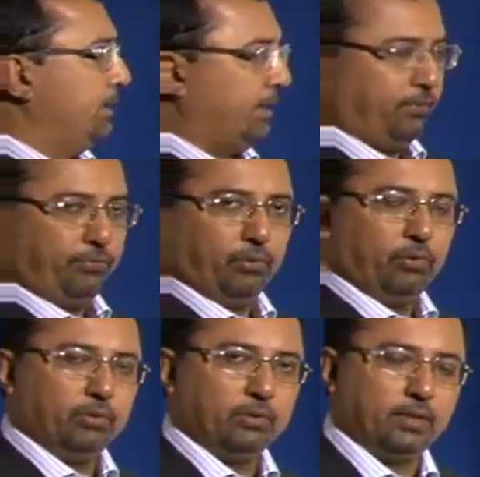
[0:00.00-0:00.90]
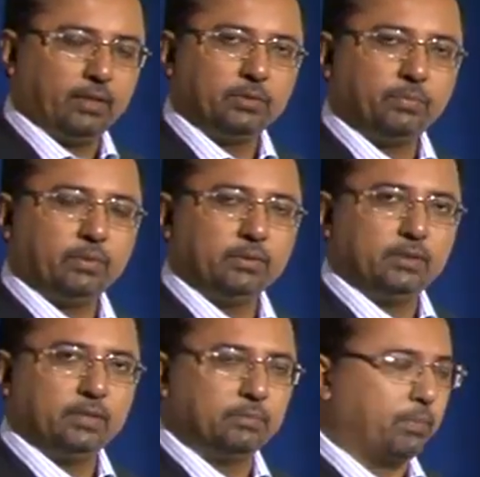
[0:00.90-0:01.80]
Therefore, the response
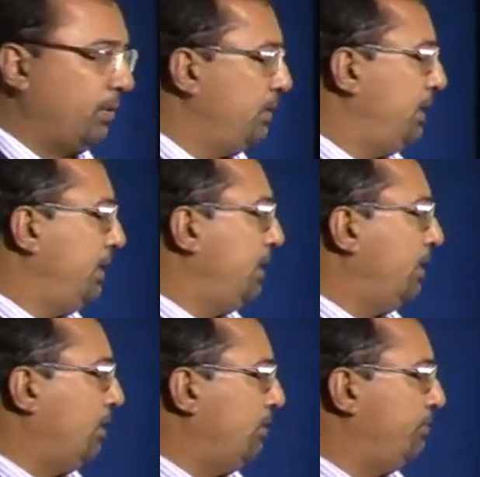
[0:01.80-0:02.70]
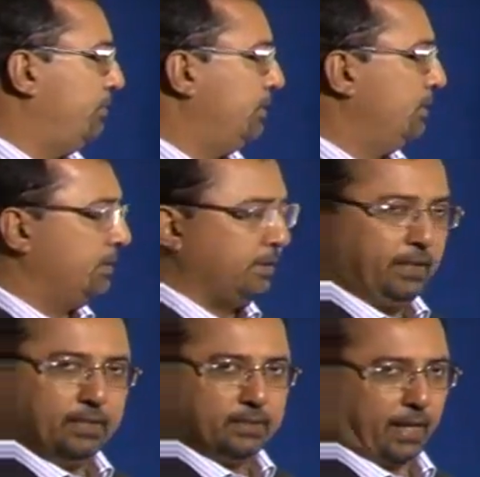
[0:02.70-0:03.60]
is broadly of
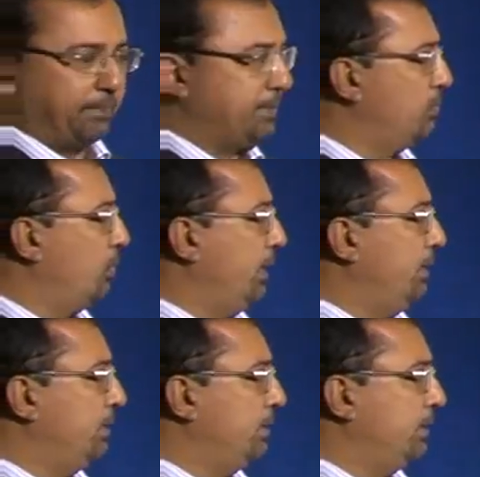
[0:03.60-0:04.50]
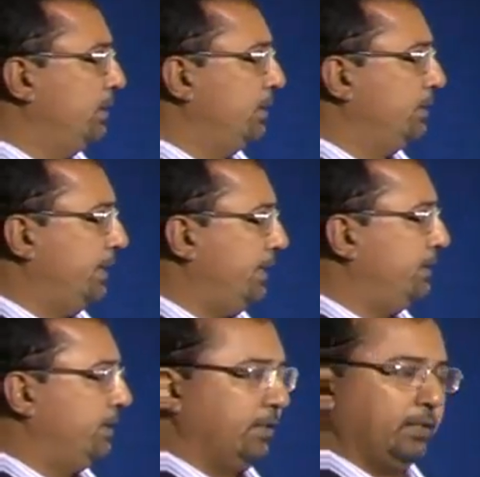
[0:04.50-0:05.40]
these types. One, that
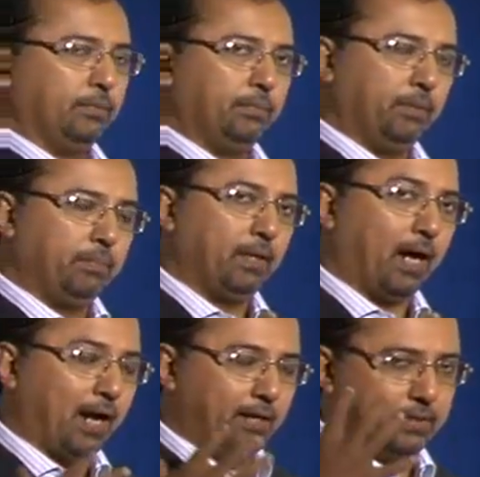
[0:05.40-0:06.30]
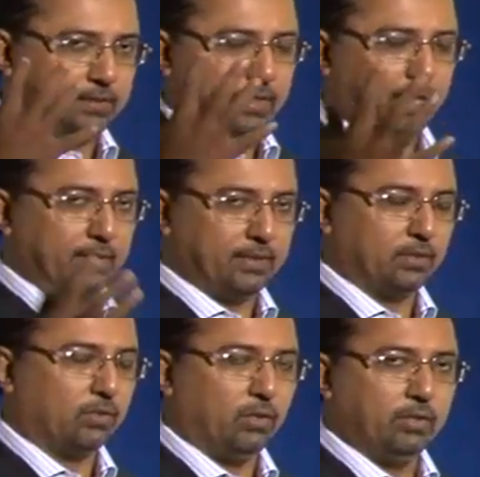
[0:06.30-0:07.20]
people understand. There's
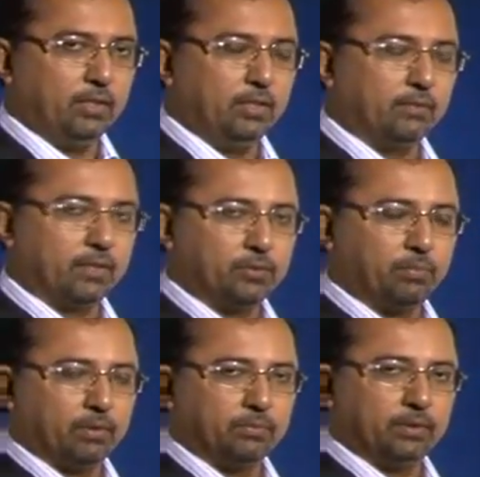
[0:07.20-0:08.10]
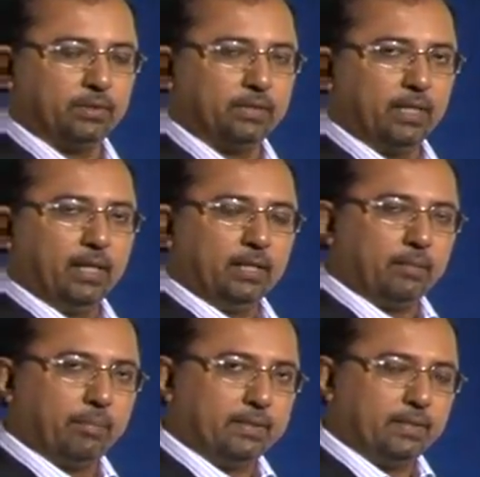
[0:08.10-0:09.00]
a cognitive response, which is the
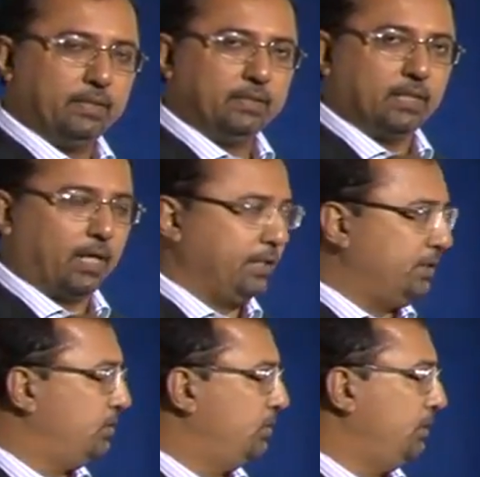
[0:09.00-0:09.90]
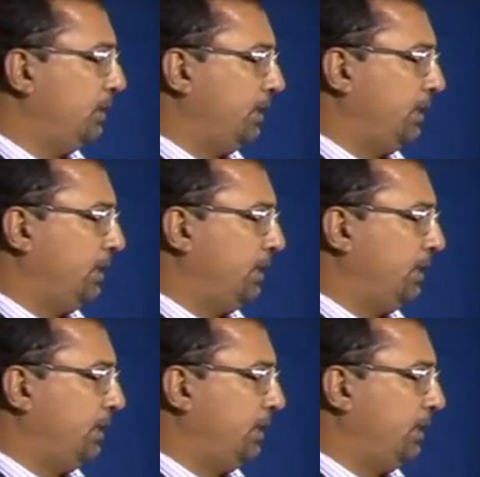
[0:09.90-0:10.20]
message is understood